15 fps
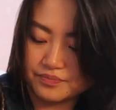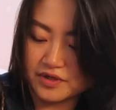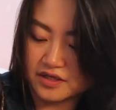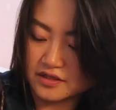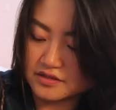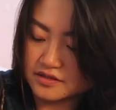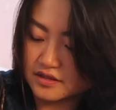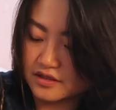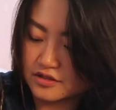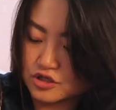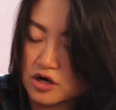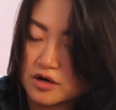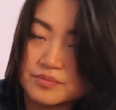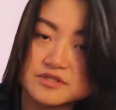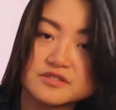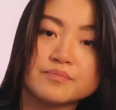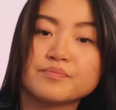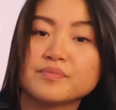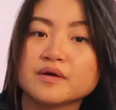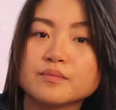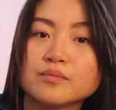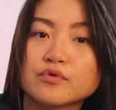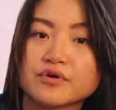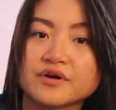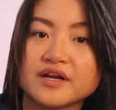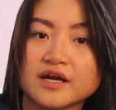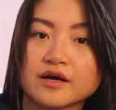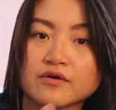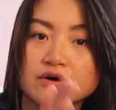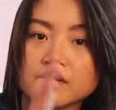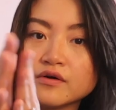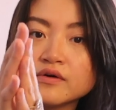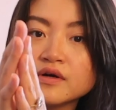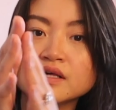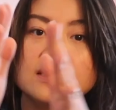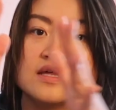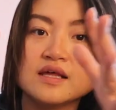because the top is a bit more narrow